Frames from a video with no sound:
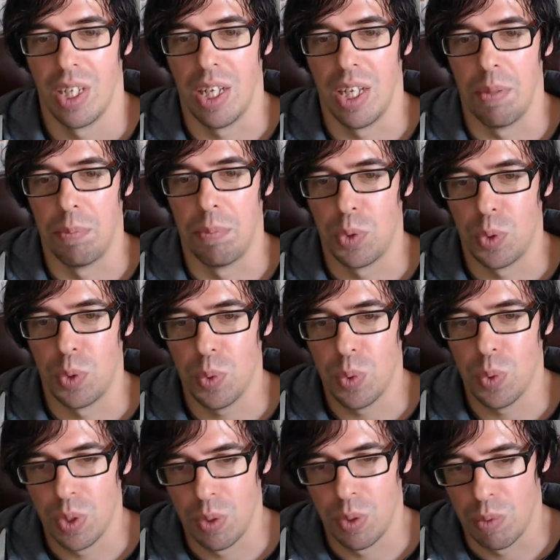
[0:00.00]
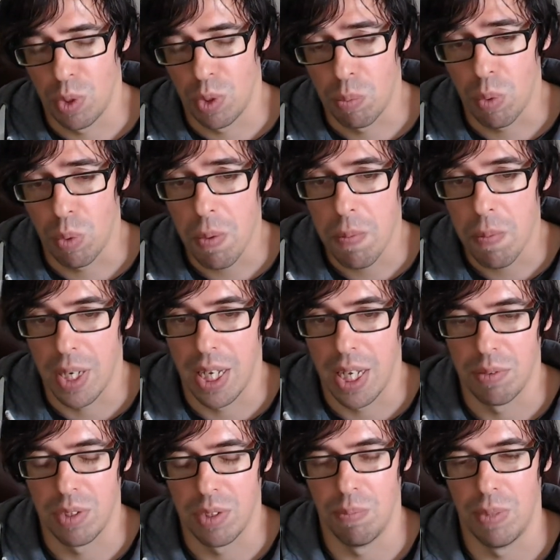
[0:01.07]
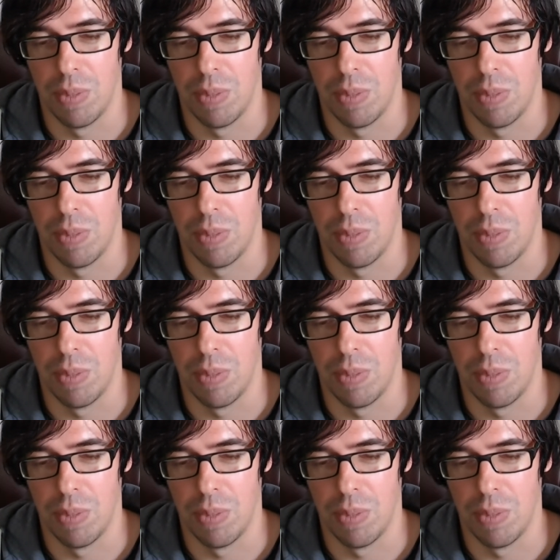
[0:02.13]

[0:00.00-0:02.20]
I'm sure you probably have some